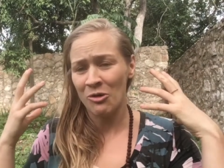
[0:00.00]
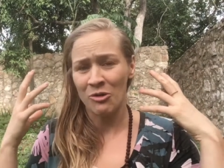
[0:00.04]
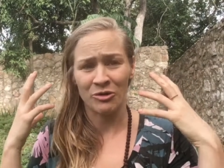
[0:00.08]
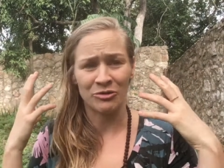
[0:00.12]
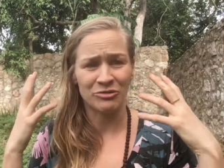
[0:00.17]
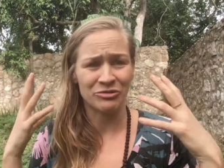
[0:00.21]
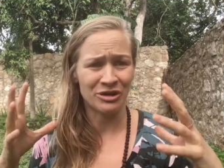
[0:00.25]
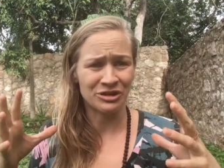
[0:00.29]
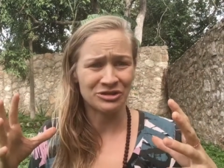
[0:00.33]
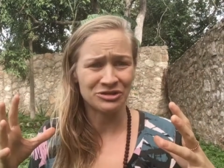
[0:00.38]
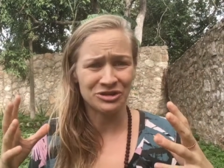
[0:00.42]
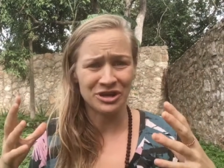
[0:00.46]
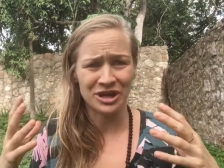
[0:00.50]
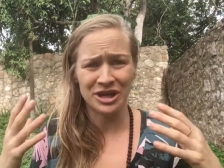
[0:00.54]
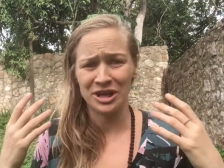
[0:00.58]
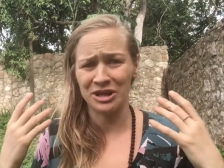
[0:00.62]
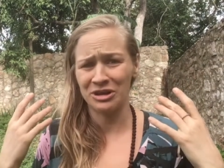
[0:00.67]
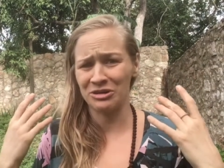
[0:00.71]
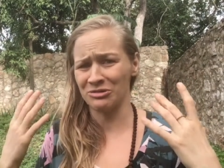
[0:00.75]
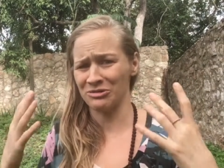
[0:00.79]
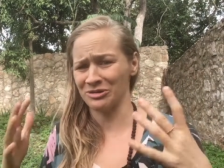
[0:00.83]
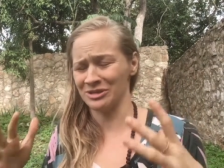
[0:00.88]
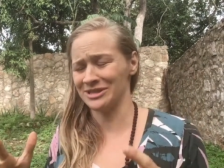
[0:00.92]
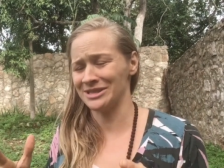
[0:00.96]
or
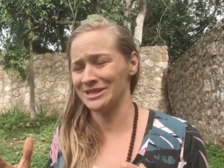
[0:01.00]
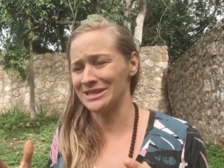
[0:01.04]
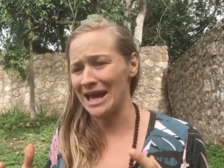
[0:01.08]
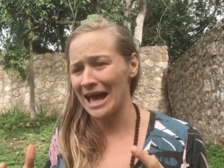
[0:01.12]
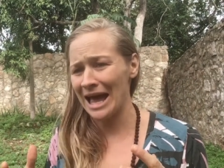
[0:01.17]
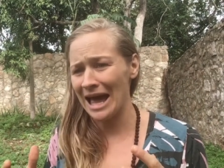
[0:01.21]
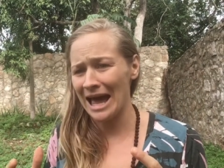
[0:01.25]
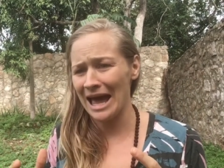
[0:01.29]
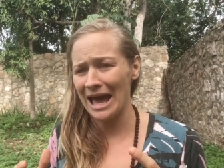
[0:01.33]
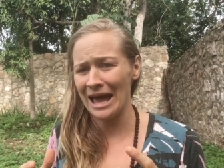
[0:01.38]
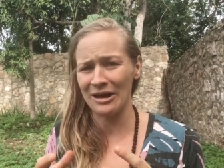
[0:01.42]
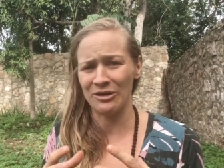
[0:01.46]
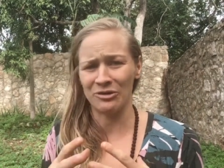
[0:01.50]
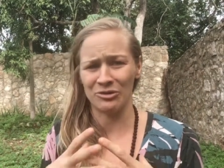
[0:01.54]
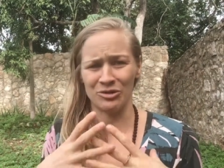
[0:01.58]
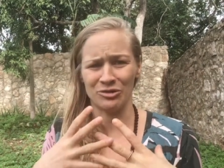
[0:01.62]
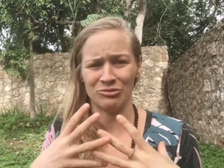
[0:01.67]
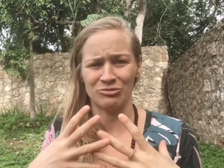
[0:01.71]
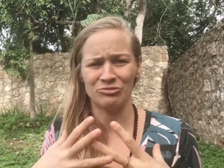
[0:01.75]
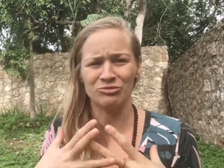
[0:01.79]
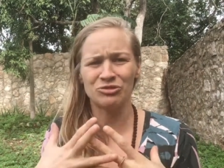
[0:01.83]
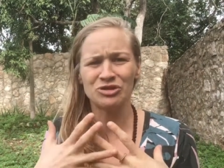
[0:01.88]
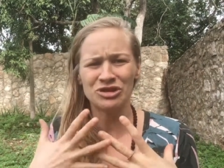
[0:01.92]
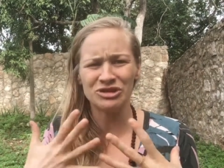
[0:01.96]
frustrated, or sad,
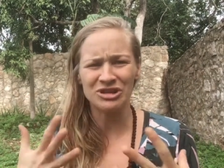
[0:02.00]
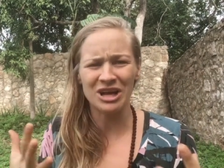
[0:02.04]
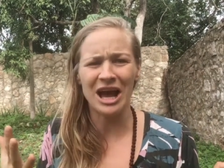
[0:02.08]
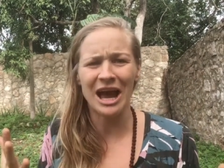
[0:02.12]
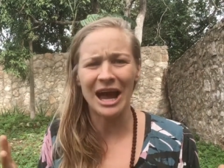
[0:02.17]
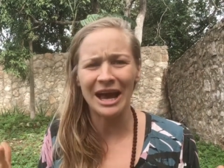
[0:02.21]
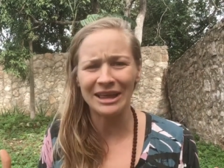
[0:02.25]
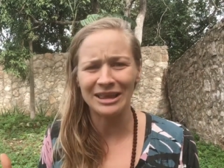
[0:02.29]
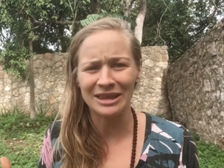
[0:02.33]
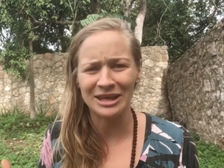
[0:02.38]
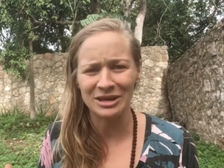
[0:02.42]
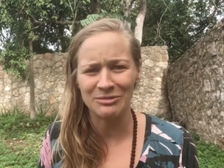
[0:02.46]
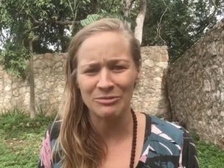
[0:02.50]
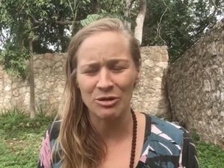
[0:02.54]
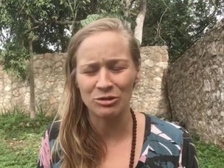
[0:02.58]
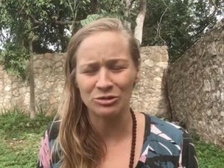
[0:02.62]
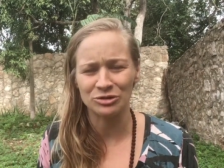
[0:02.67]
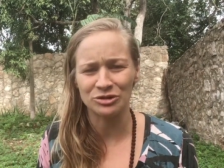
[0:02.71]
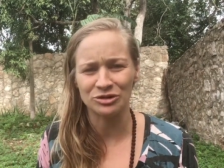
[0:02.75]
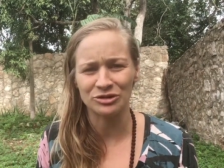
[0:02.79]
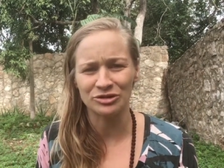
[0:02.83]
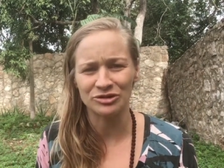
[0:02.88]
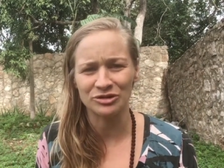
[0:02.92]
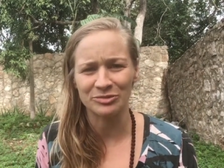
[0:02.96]
or just a highly
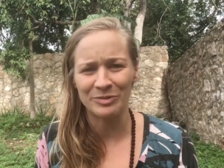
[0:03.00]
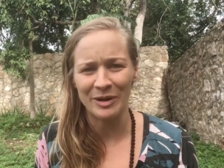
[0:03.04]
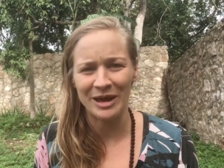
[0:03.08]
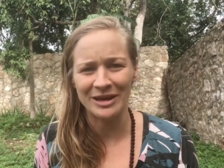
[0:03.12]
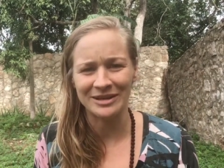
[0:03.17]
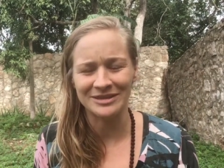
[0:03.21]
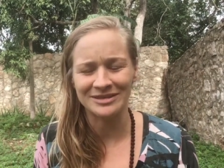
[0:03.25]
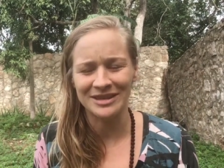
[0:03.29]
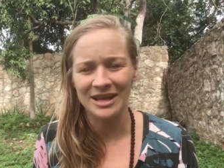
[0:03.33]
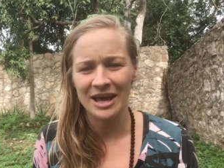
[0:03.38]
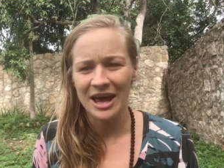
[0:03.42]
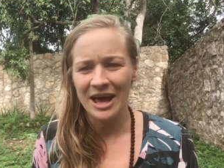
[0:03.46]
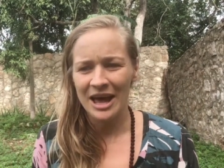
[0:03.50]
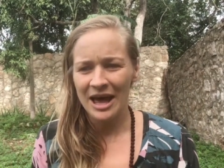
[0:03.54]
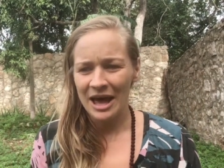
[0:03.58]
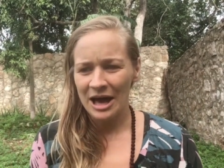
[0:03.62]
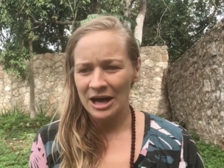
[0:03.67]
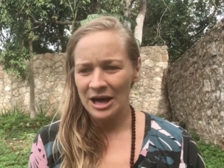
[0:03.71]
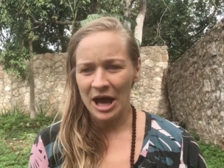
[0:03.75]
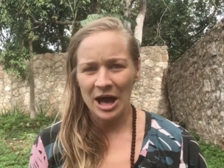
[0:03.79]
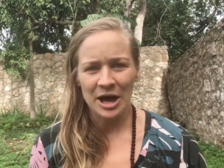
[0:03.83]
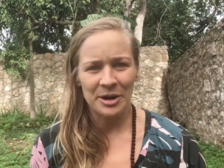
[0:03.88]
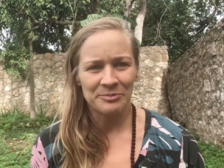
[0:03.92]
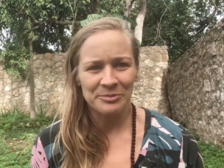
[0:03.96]
emotional space
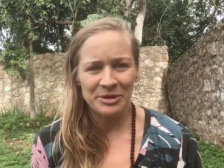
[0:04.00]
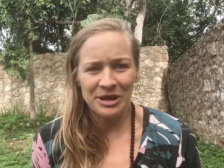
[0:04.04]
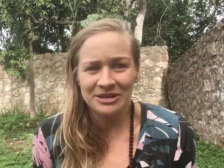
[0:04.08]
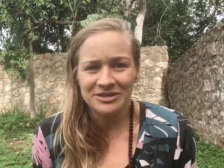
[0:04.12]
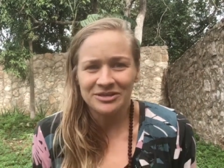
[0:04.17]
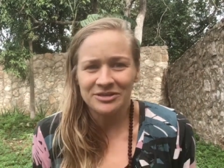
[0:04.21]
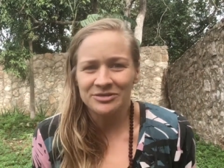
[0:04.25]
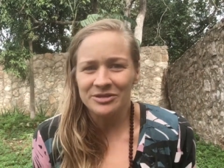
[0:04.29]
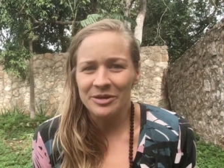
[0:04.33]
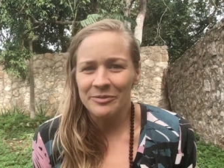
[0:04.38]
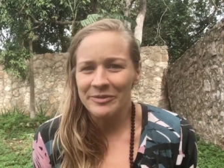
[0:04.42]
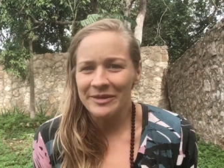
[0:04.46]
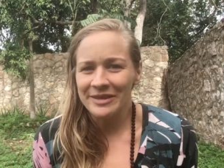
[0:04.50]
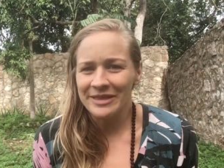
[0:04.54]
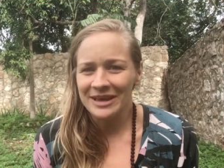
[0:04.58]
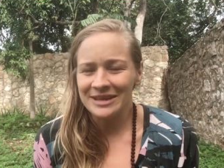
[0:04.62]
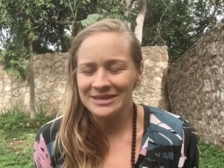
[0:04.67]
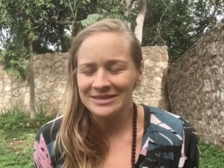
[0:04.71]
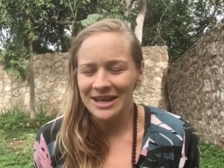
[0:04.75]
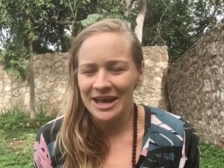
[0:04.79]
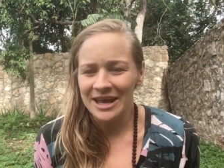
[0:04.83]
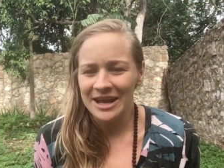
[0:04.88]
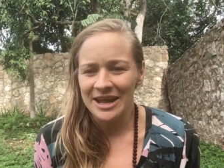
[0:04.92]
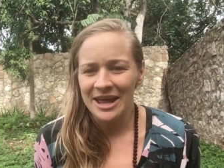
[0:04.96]
um, because of something they
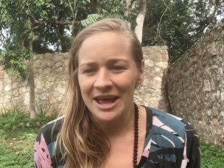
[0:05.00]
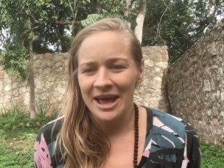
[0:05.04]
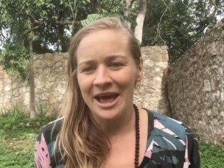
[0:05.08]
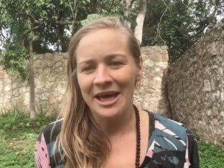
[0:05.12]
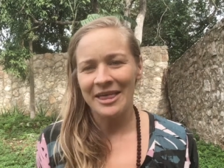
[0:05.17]
said.